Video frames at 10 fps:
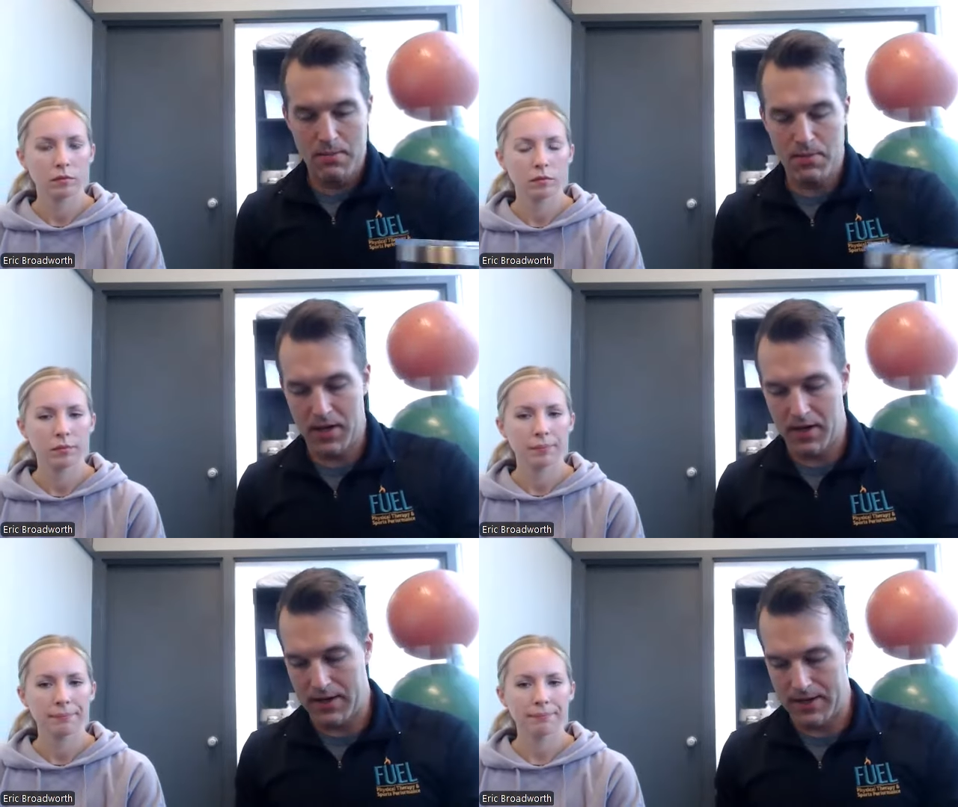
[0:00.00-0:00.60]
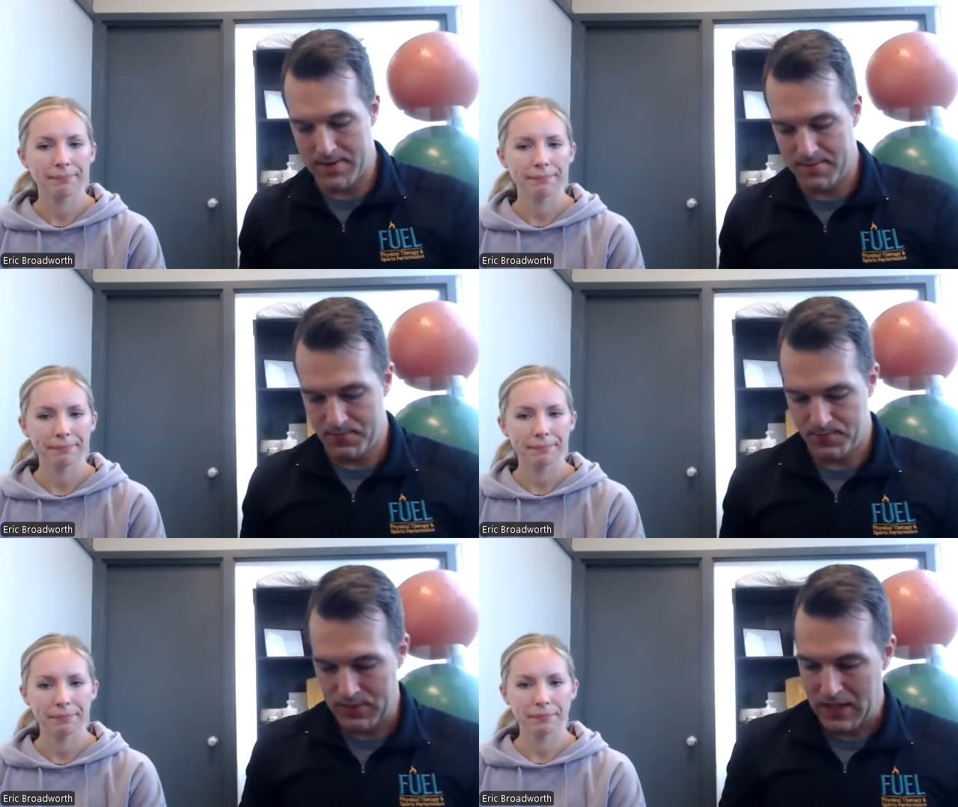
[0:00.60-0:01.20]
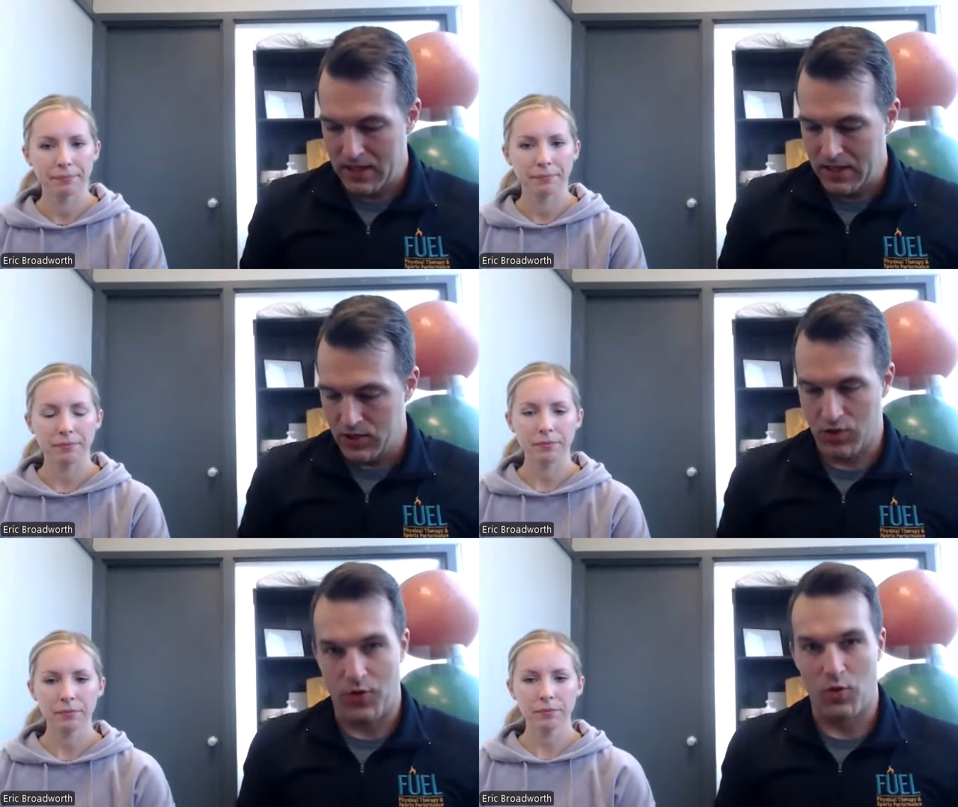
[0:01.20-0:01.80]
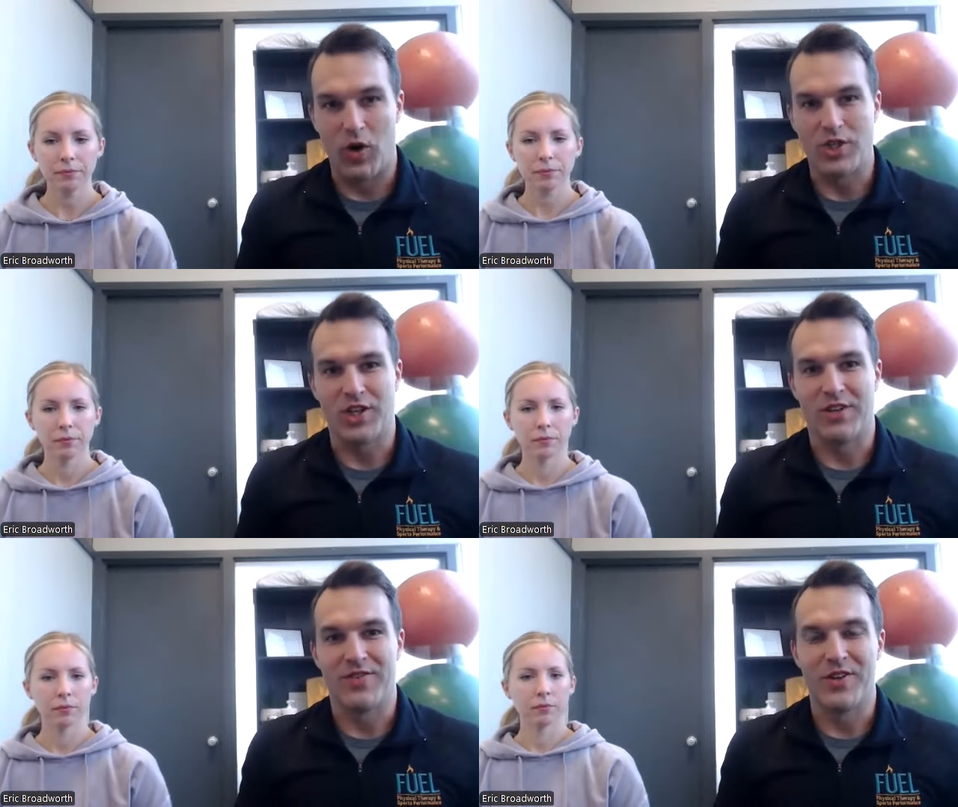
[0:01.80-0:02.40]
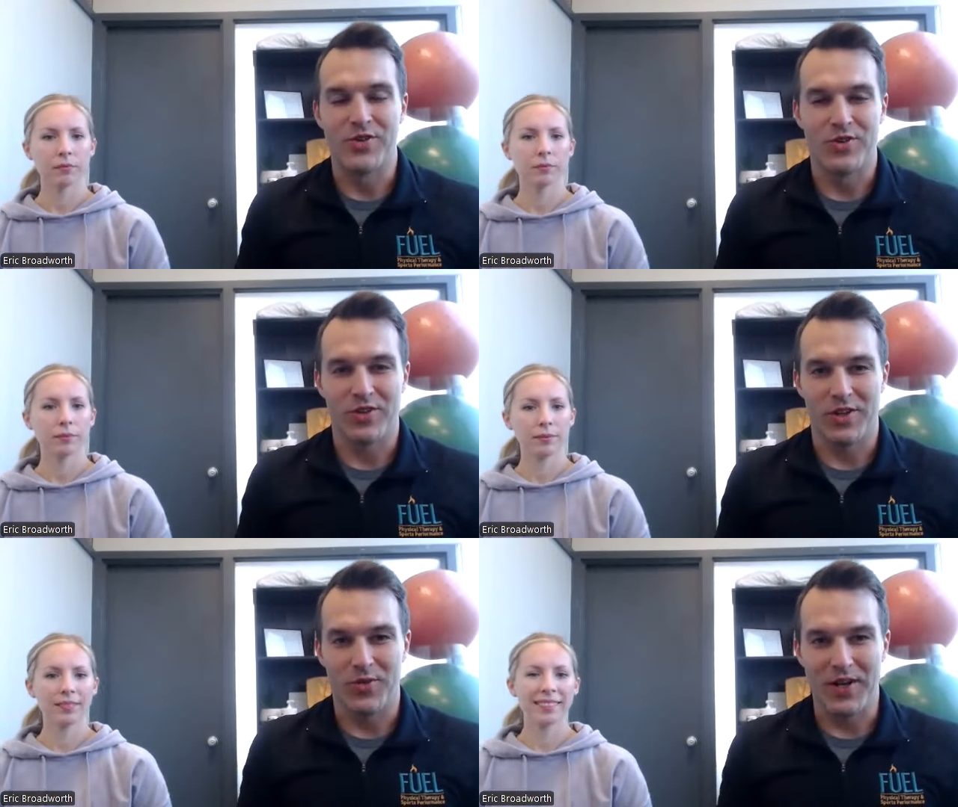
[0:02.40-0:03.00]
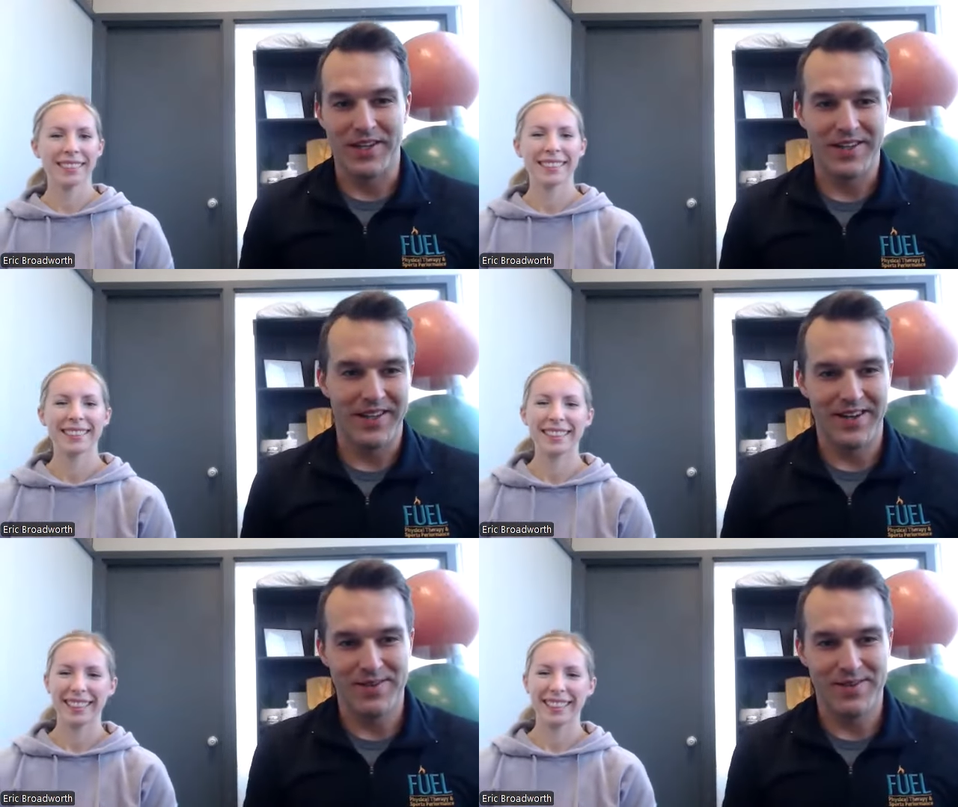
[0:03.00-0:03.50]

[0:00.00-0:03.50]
Speaker 1: but so if you're watching on video and you're like, why did he get